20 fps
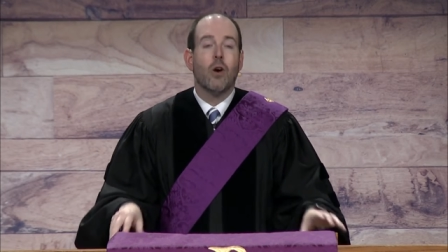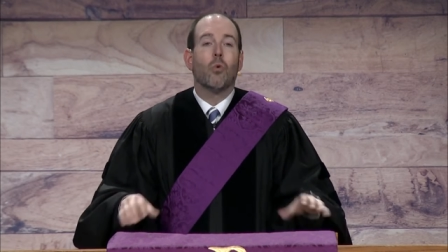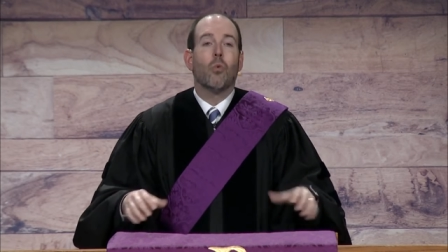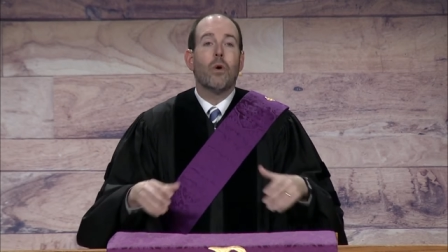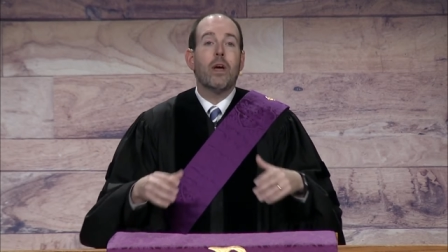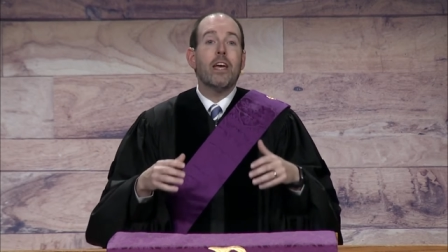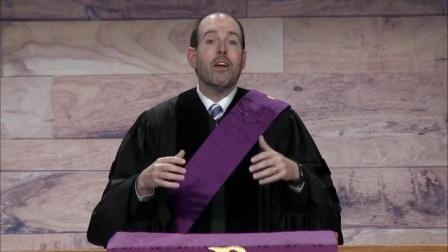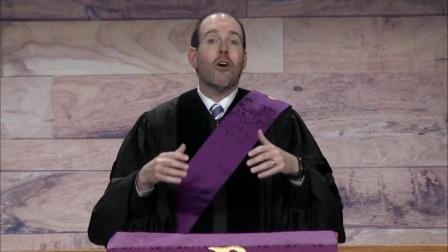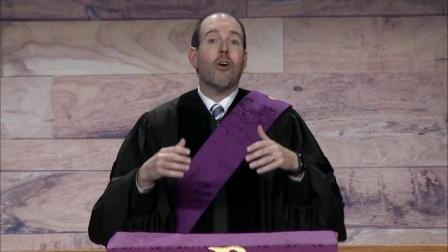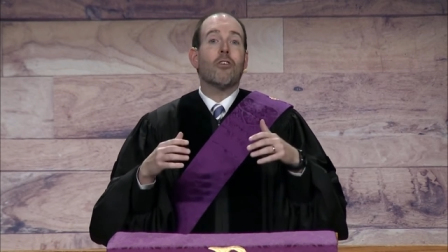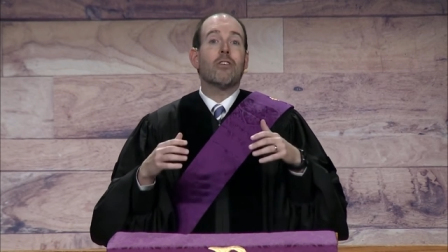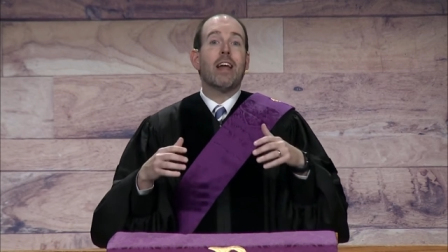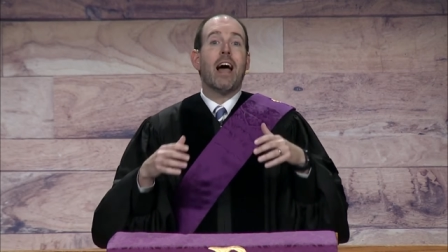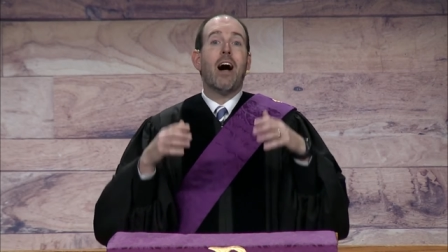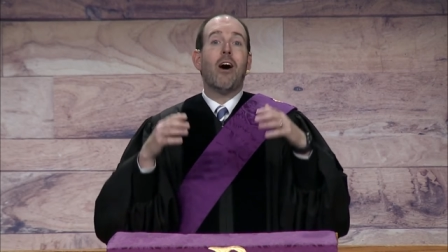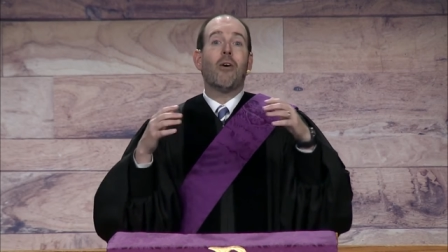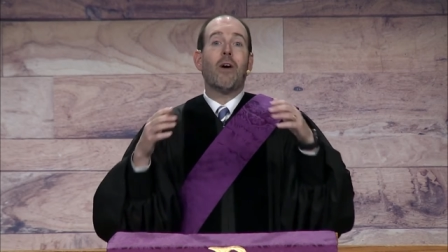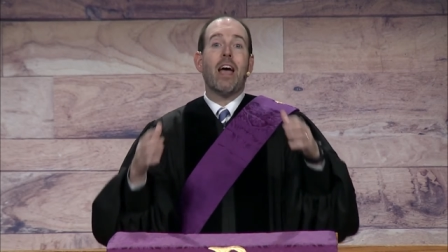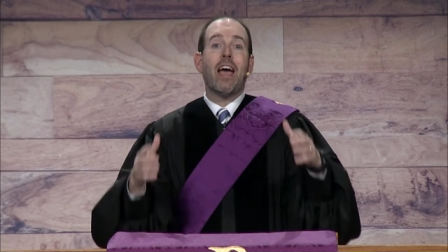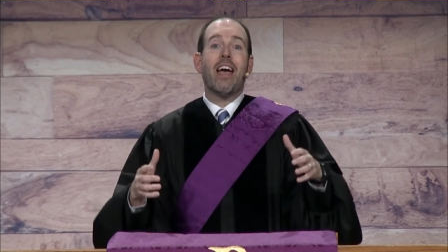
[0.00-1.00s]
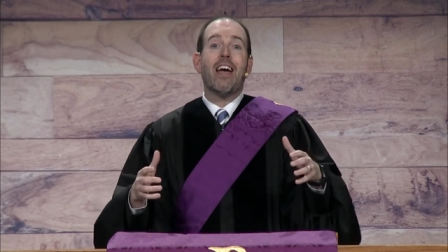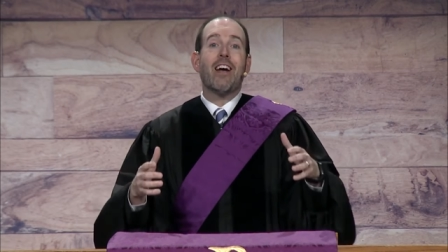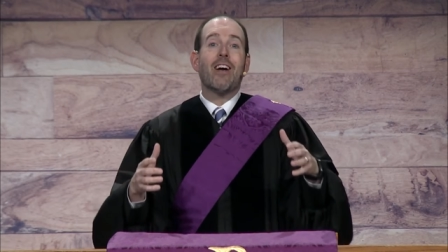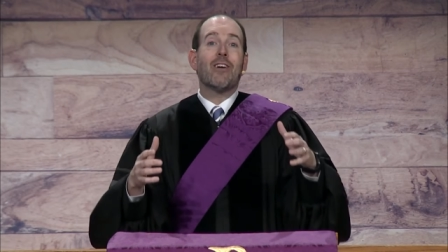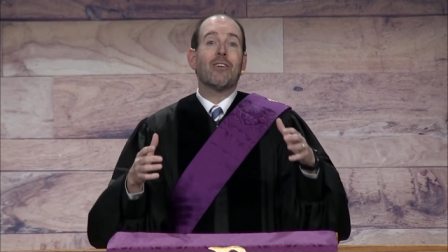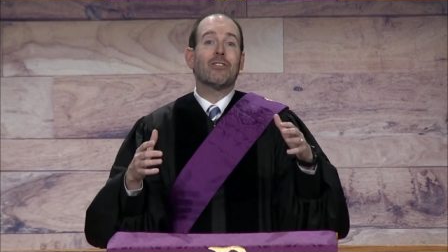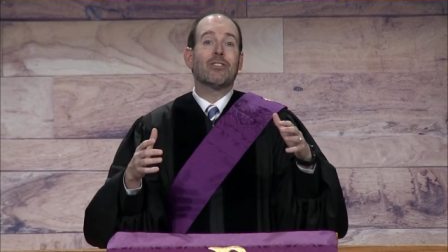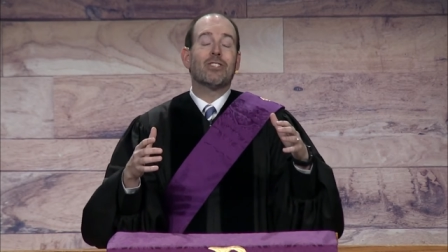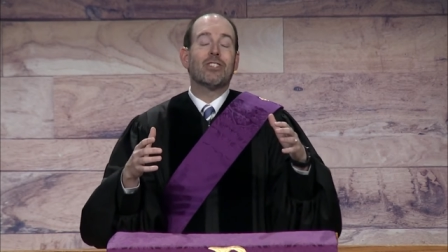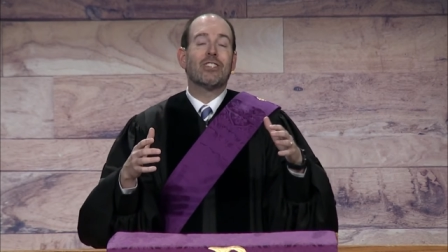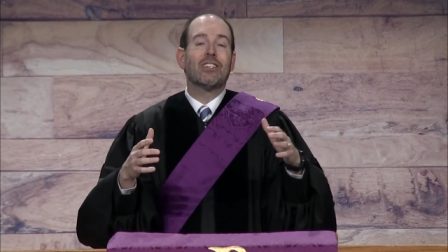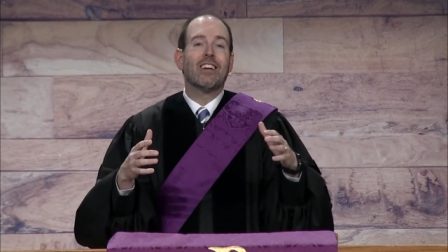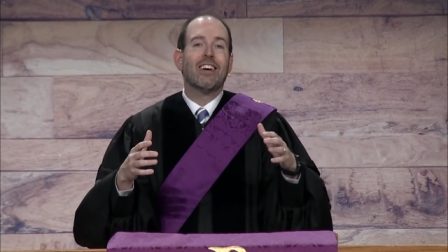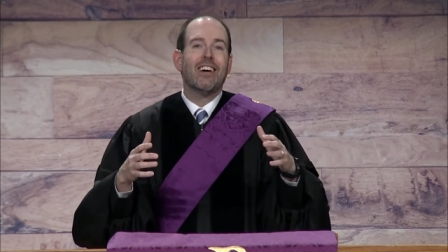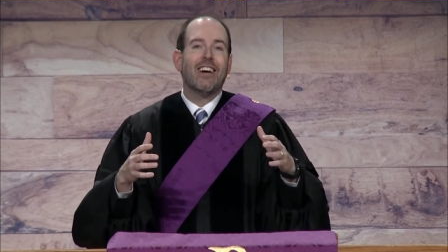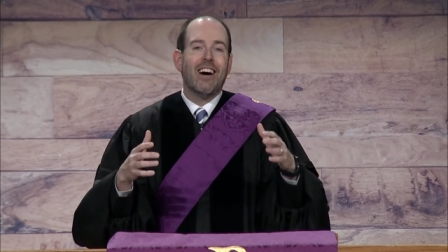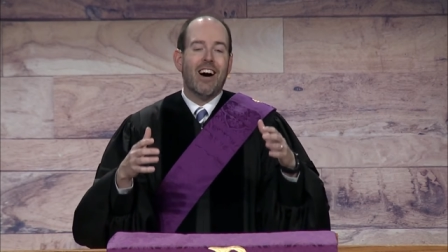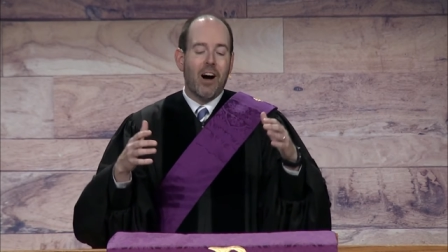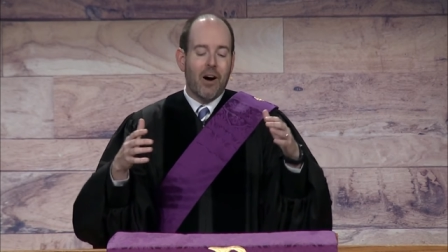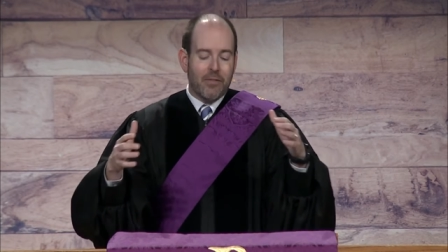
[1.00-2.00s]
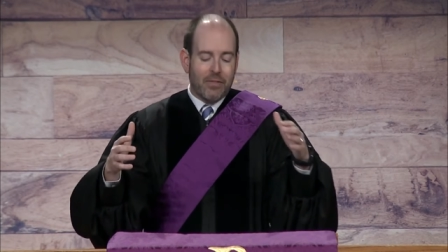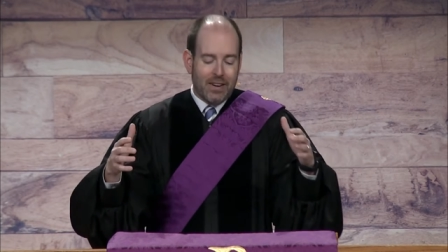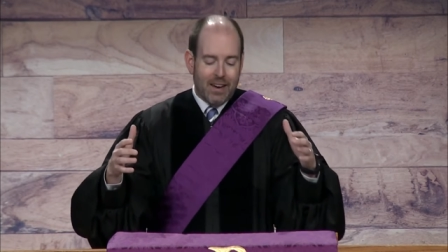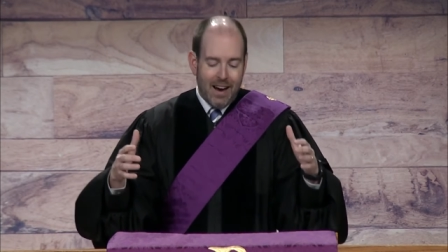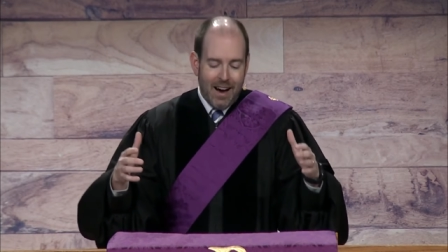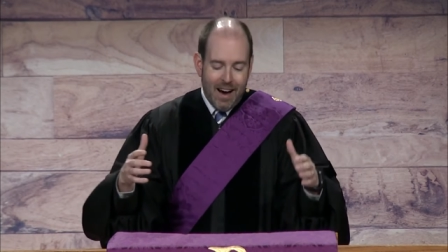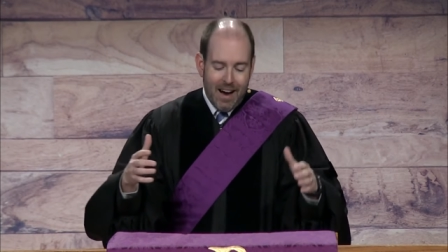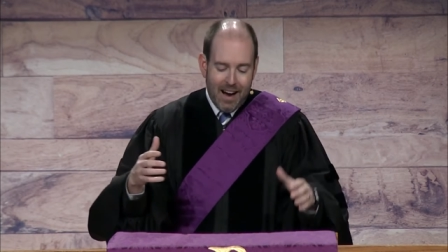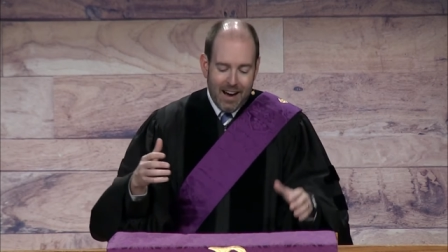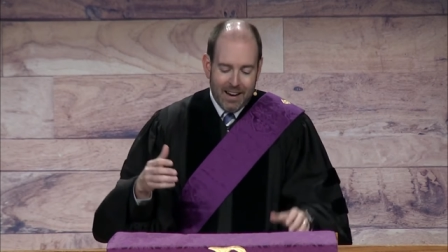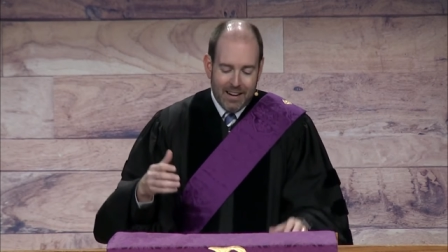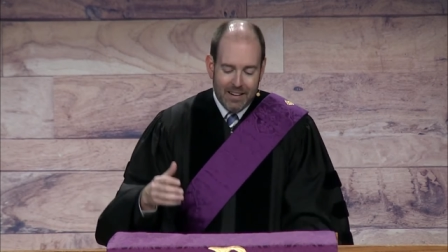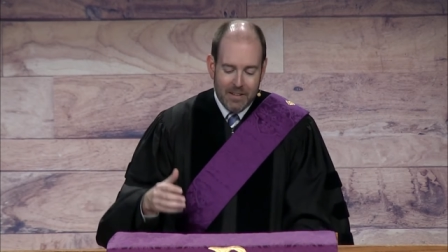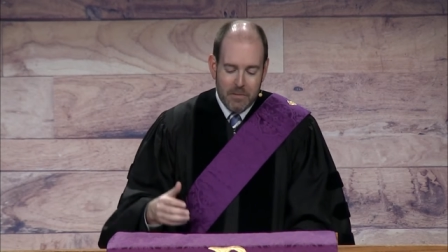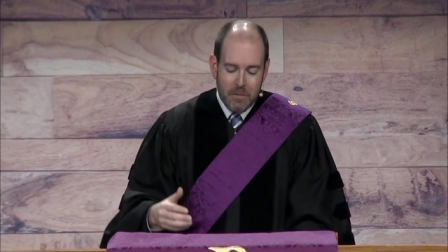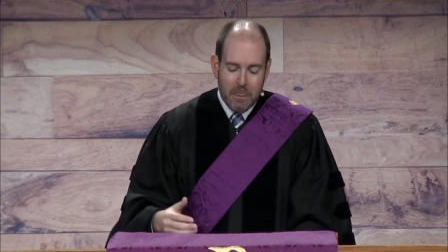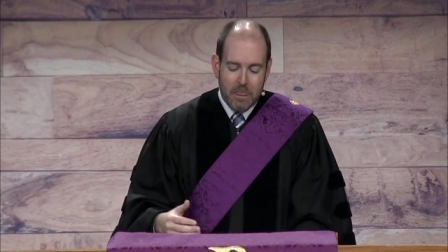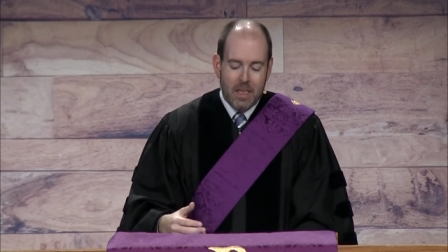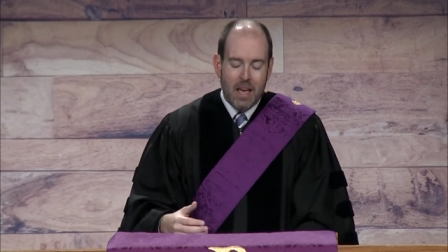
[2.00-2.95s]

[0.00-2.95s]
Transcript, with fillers: We are now heirs of God